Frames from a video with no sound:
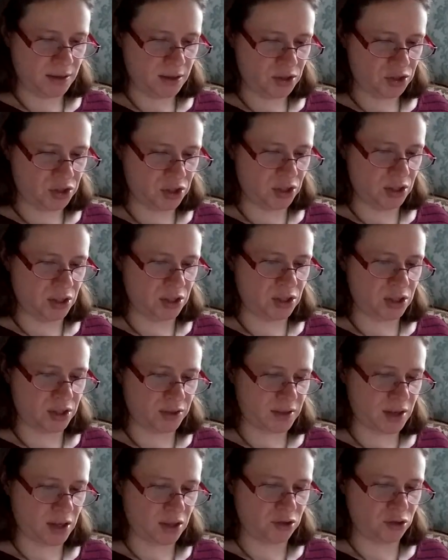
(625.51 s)
She
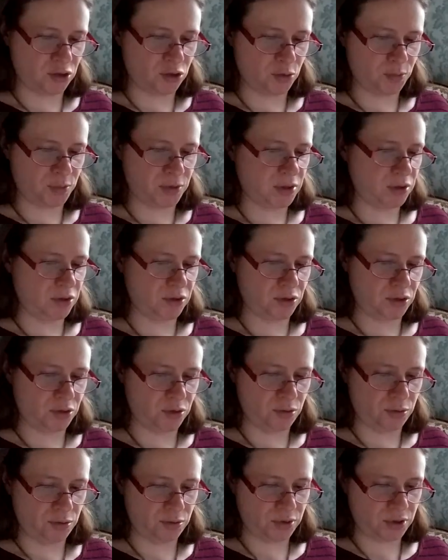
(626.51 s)
just had soups and
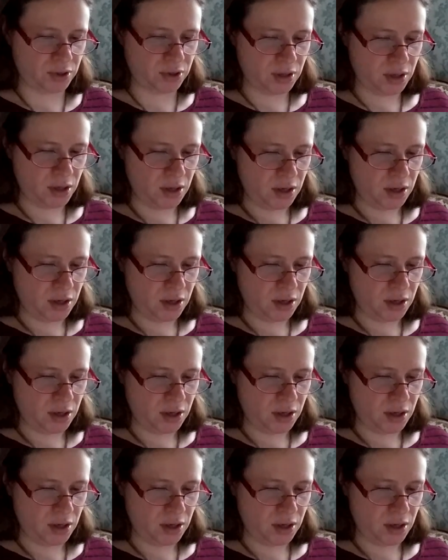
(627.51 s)
stews.